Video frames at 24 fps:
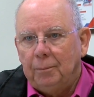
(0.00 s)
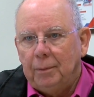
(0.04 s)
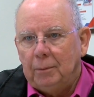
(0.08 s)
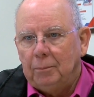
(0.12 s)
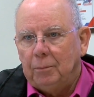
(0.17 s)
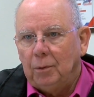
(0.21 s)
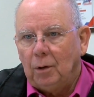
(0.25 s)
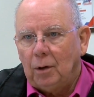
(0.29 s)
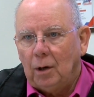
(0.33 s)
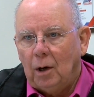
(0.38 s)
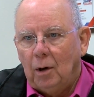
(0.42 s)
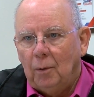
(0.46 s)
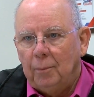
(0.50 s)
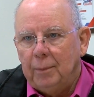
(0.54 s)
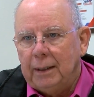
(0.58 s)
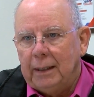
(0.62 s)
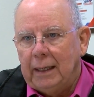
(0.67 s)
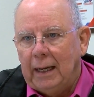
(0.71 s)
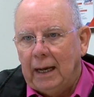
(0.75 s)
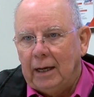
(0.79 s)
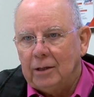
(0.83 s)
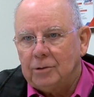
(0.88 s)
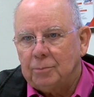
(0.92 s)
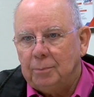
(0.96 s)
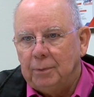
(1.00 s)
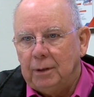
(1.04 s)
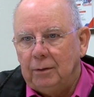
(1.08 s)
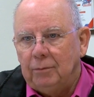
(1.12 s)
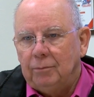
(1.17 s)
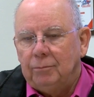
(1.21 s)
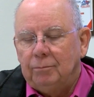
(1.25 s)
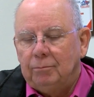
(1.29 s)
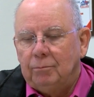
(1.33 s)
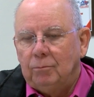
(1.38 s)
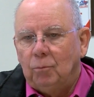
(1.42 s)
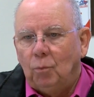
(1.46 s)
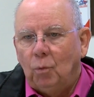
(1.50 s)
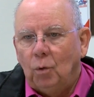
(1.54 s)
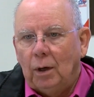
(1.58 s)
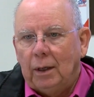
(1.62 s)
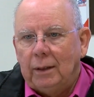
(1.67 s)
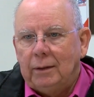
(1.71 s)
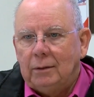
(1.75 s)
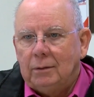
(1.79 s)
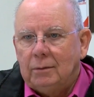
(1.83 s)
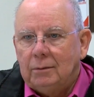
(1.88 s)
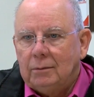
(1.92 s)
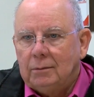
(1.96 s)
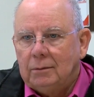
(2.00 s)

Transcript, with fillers: people call me and ask me what